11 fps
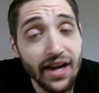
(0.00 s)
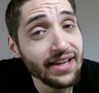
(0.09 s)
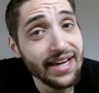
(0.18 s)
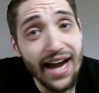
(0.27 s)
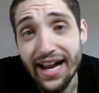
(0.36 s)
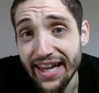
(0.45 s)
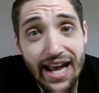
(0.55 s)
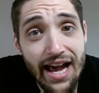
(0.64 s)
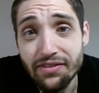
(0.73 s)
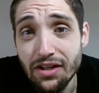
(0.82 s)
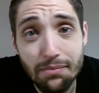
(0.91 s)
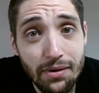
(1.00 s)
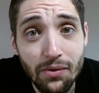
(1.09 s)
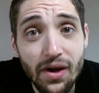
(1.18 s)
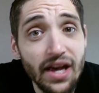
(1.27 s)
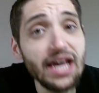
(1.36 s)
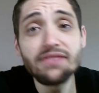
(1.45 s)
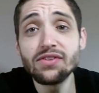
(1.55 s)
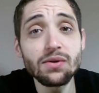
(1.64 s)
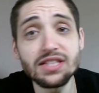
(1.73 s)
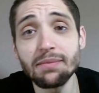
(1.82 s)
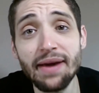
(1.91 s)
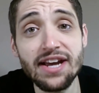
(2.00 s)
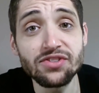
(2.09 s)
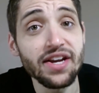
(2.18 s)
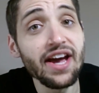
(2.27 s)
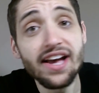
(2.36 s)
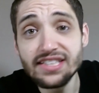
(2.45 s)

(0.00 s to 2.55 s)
I can't have another bowl. Even though it's in the pantry.